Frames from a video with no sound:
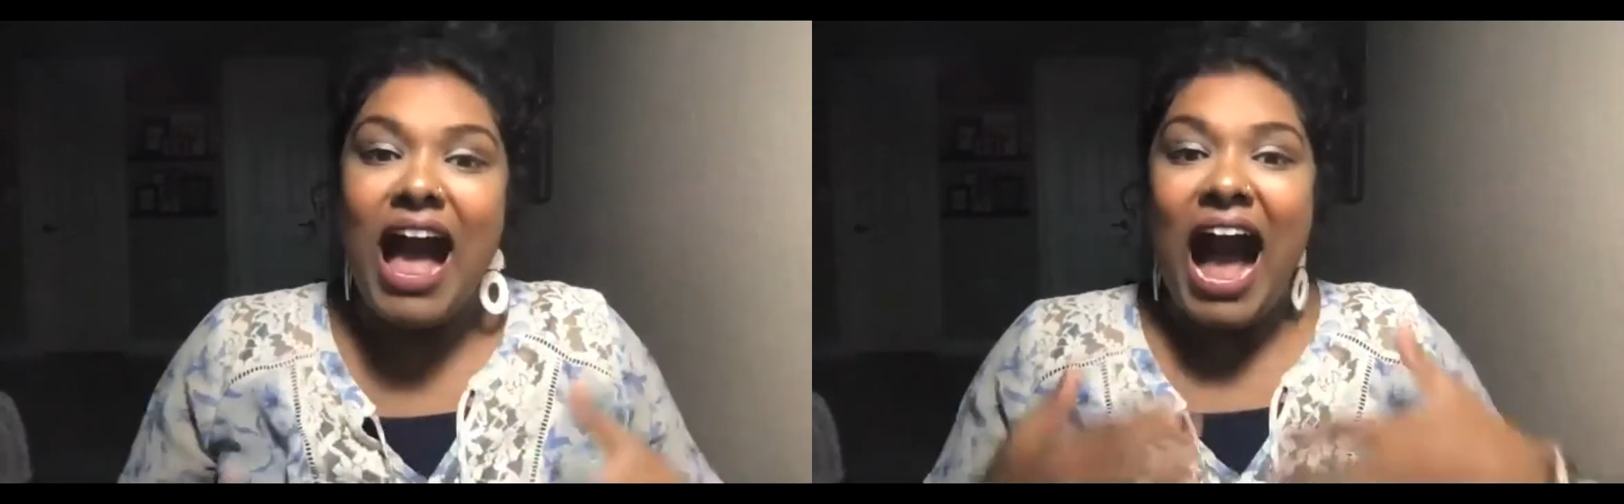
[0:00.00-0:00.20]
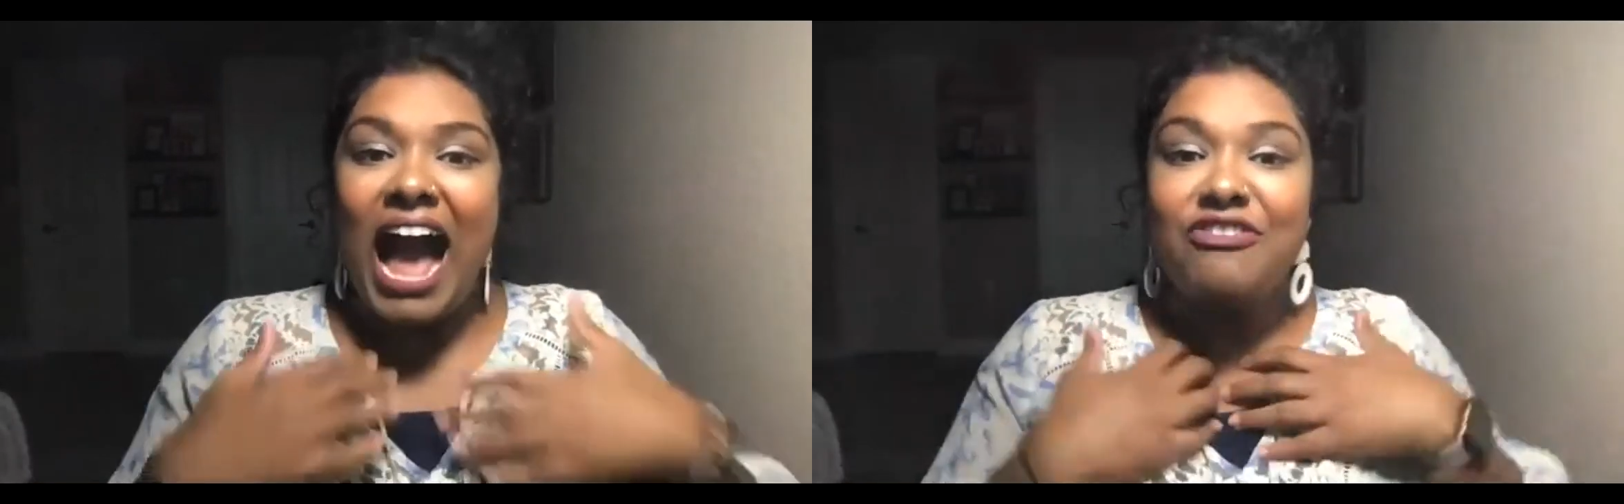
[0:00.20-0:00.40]

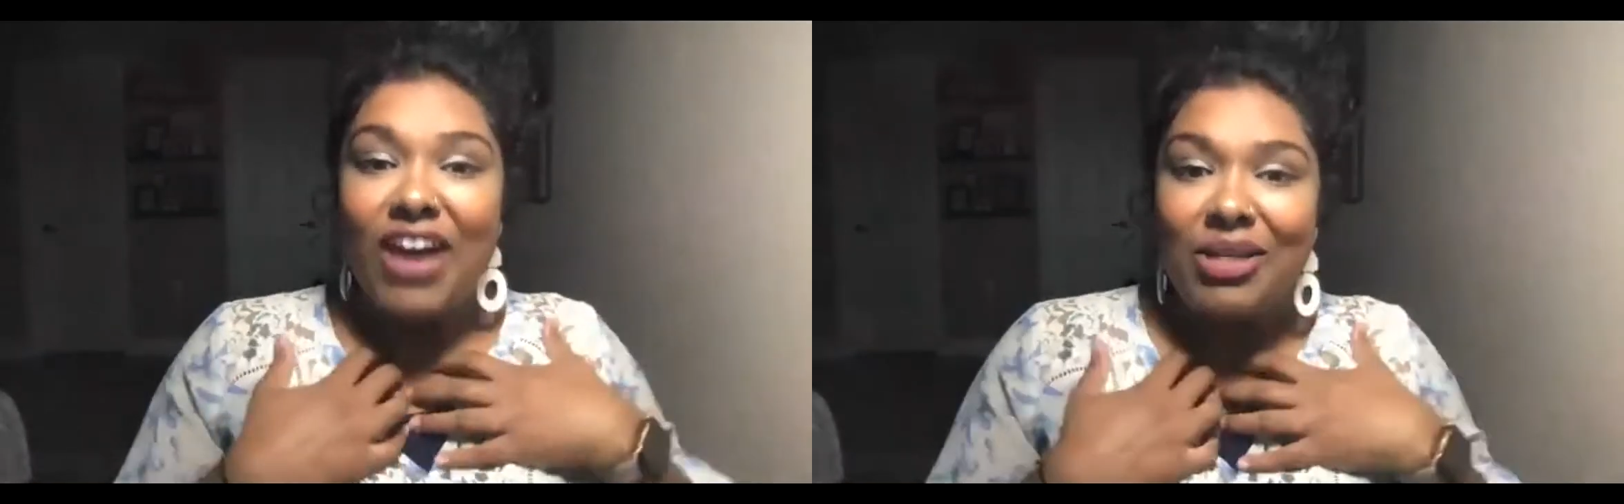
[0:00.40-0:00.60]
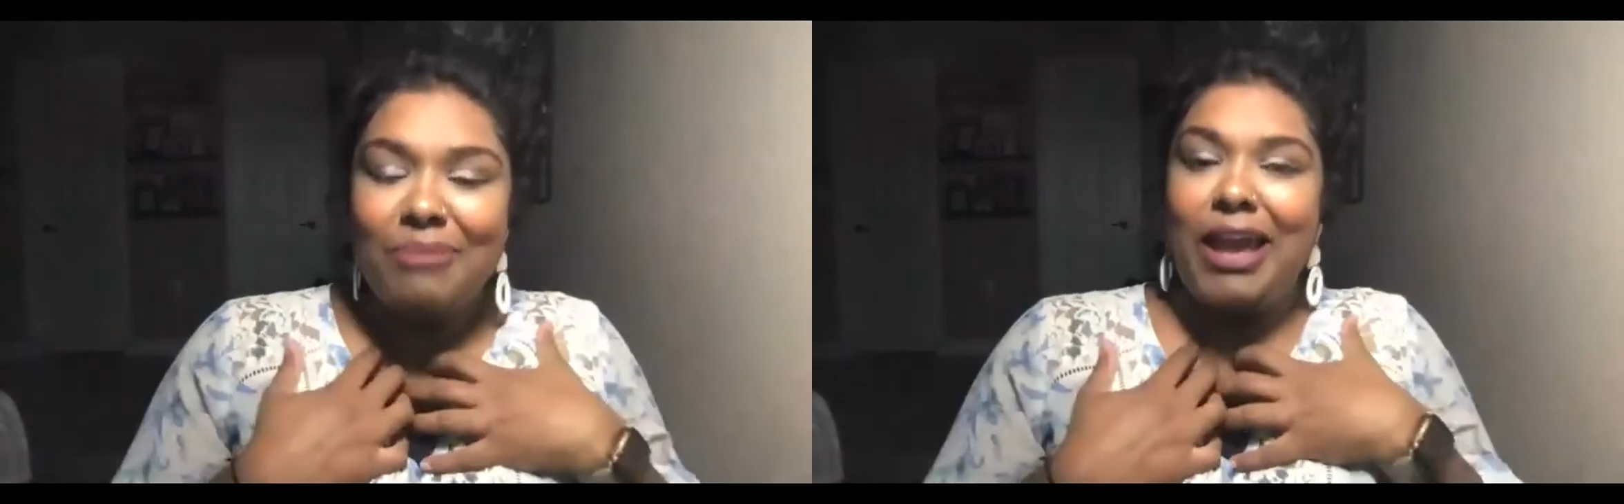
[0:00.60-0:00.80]
I found
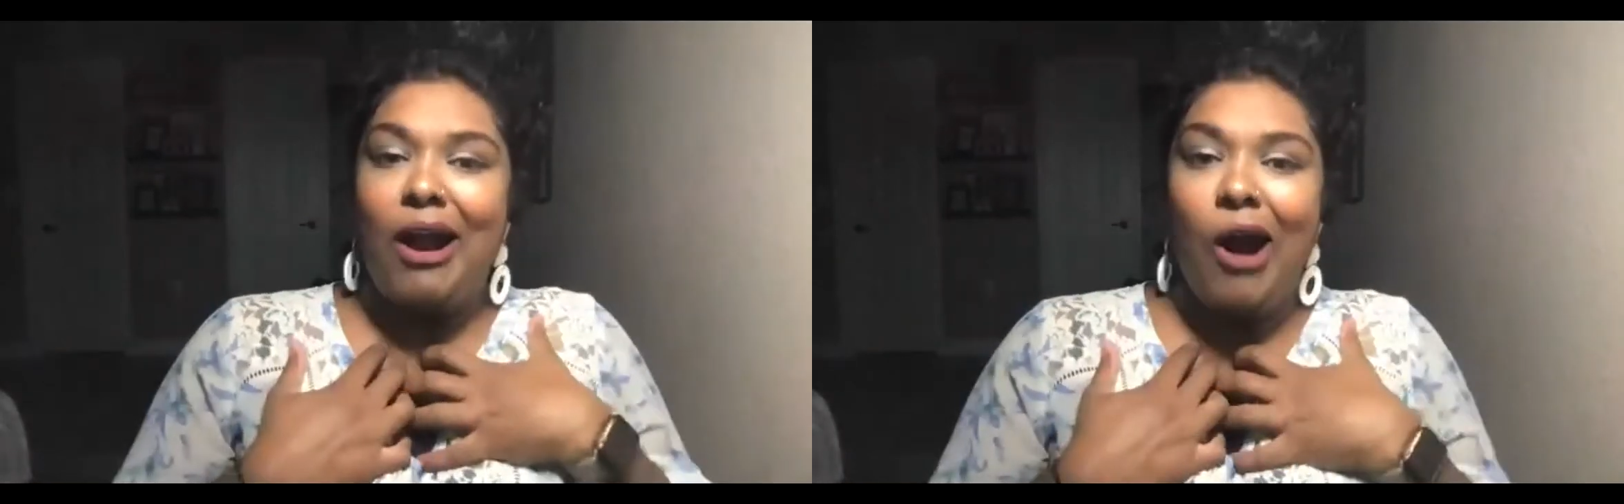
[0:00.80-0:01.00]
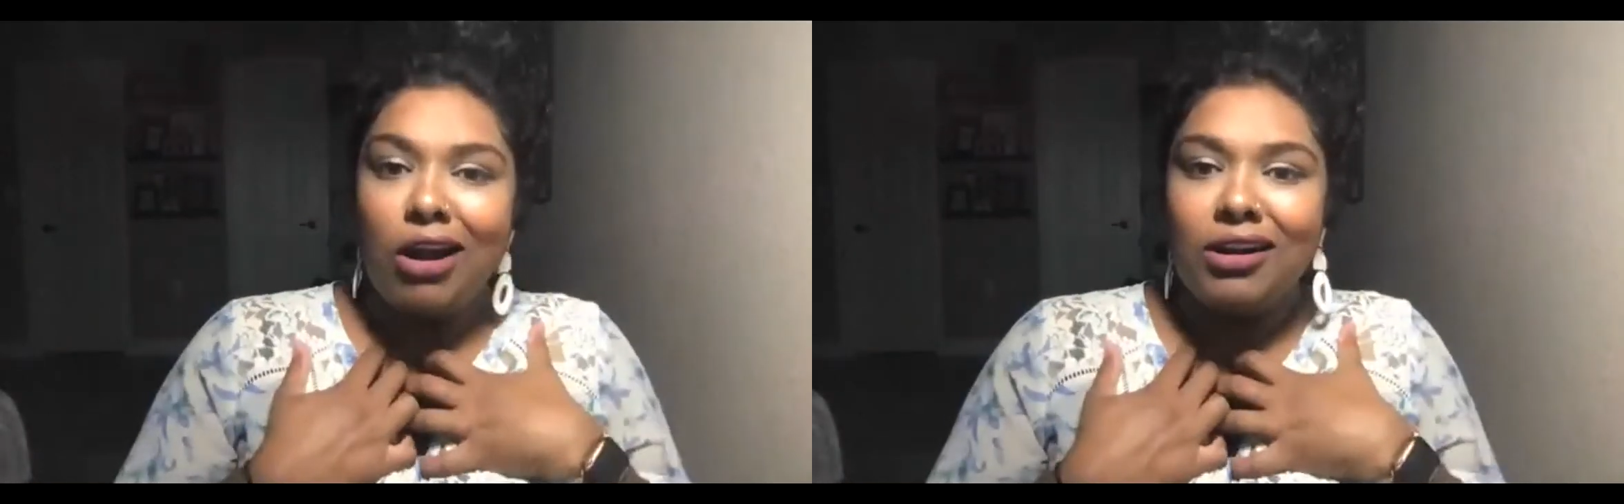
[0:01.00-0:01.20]
that my
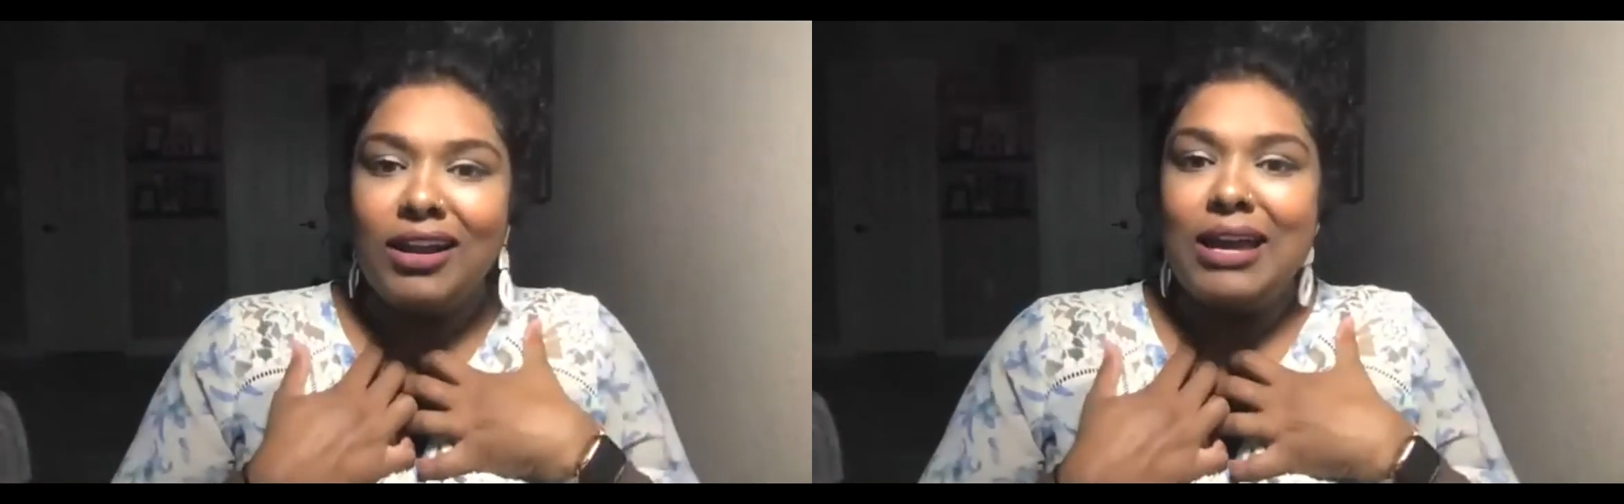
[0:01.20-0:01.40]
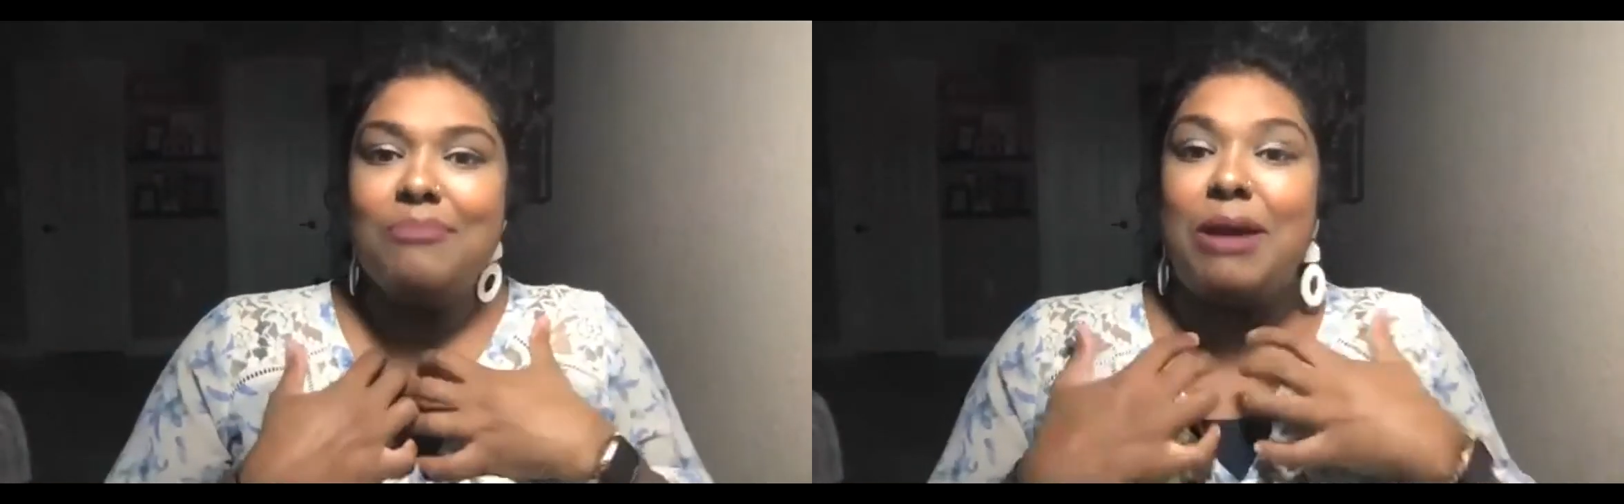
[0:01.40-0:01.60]
heart,
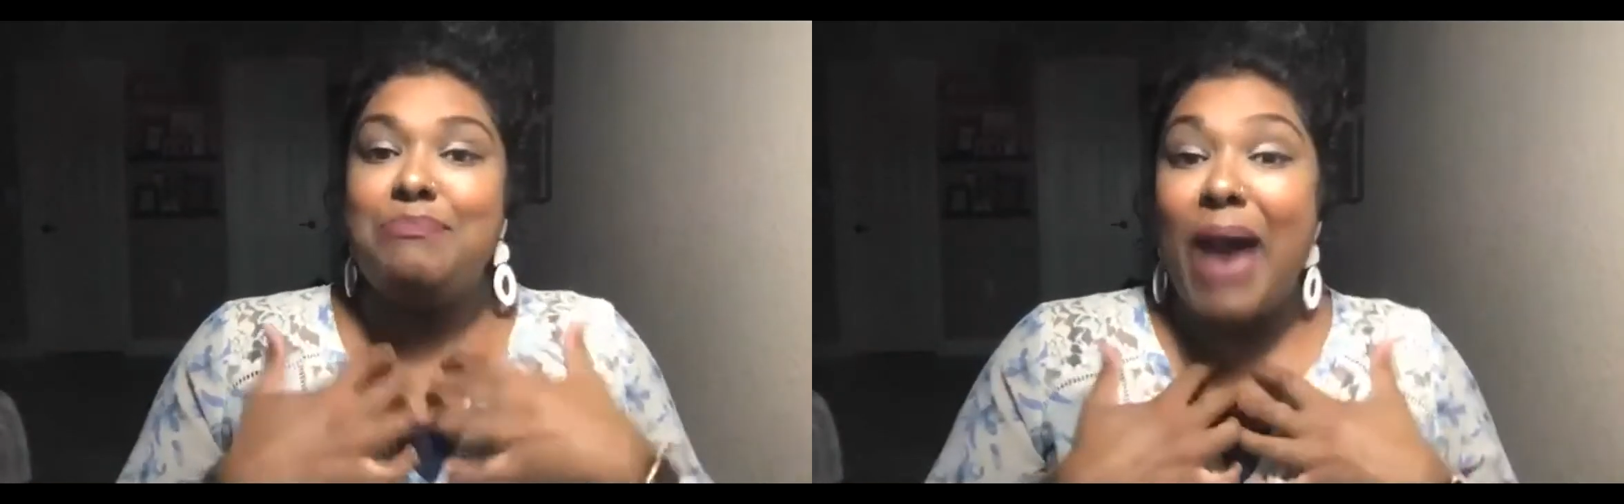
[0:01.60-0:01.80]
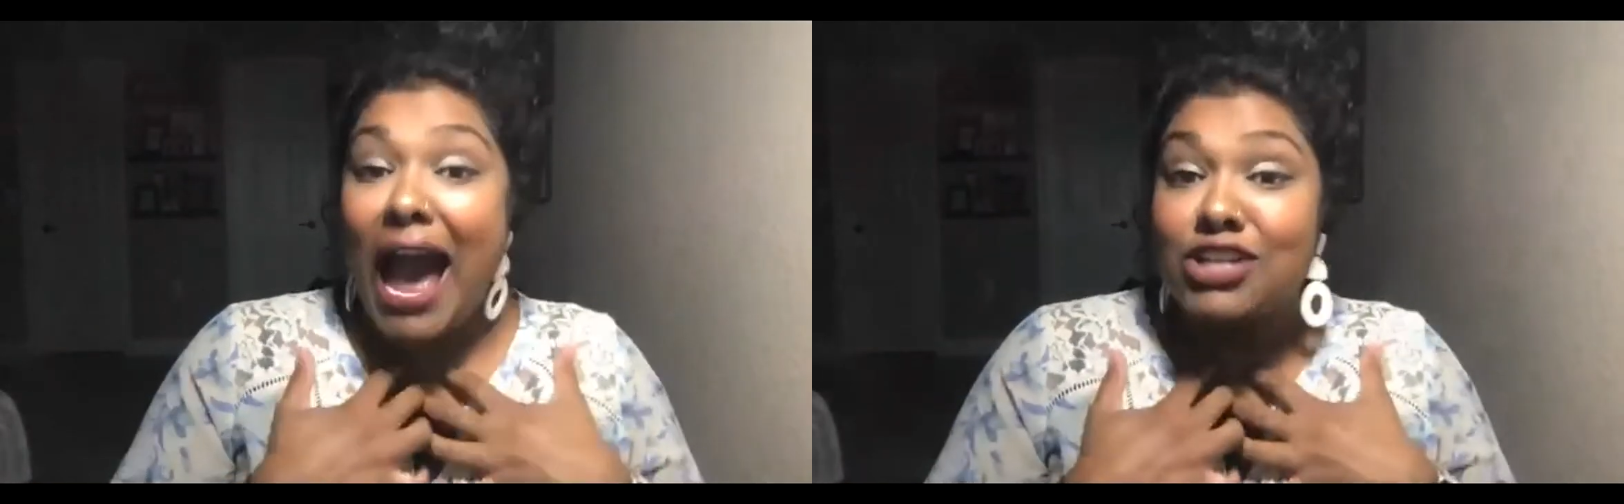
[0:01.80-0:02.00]
my
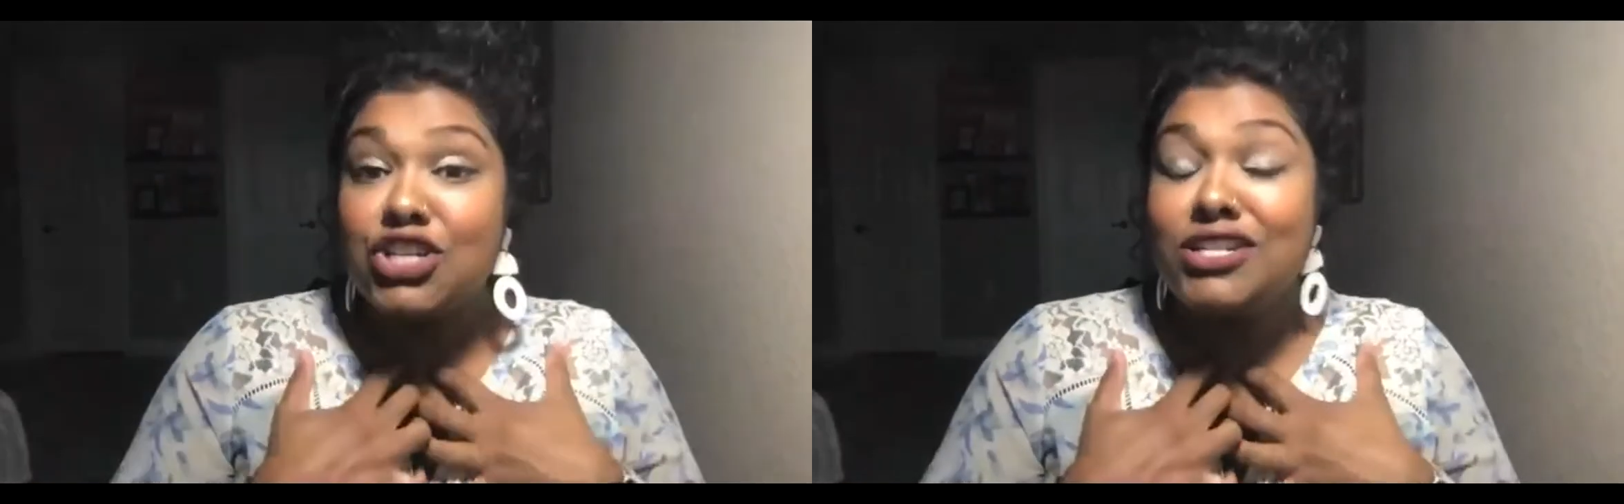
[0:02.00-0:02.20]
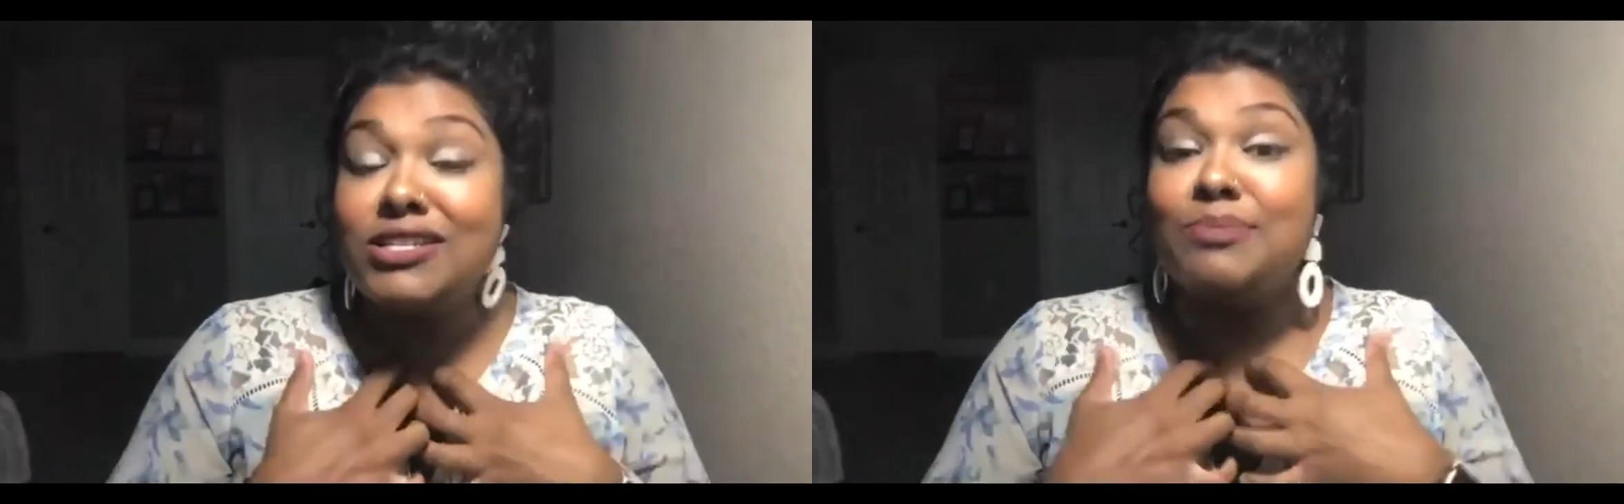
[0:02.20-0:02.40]
passions,